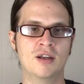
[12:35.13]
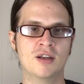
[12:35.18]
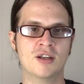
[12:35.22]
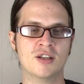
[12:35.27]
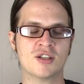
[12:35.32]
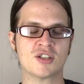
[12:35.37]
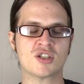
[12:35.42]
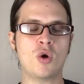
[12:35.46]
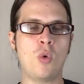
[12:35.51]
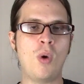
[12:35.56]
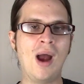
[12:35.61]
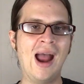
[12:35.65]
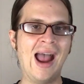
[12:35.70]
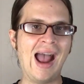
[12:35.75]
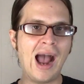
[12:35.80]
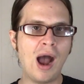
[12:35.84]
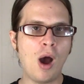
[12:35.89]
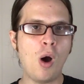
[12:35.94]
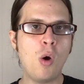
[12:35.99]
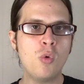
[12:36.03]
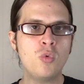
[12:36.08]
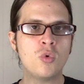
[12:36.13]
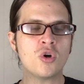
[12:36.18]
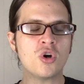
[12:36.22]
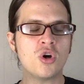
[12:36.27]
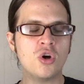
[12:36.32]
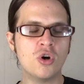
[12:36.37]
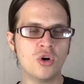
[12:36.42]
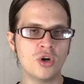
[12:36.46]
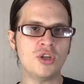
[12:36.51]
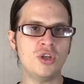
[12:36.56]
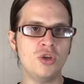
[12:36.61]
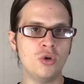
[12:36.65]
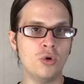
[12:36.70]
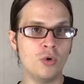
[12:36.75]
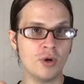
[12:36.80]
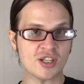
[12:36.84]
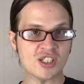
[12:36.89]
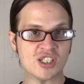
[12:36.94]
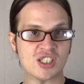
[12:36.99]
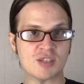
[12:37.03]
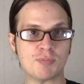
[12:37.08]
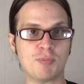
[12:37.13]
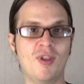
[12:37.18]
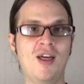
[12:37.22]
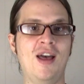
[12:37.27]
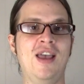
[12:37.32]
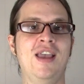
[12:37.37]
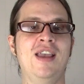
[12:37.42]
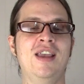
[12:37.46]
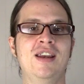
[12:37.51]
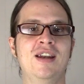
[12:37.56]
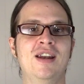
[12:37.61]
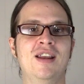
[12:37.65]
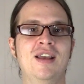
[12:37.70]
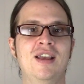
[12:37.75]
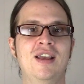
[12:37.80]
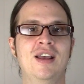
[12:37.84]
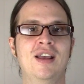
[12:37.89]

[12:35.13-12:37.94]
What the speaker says: So how could you explain